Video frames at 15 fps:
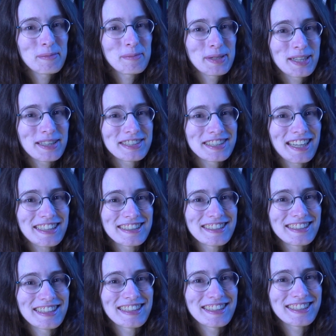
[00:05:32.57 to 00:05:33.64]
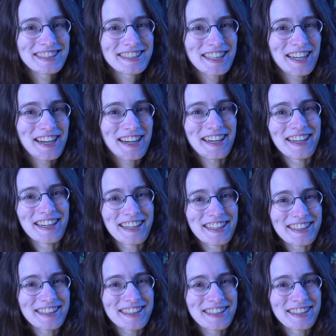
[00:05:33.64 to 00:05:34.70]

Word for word: because yes, it's a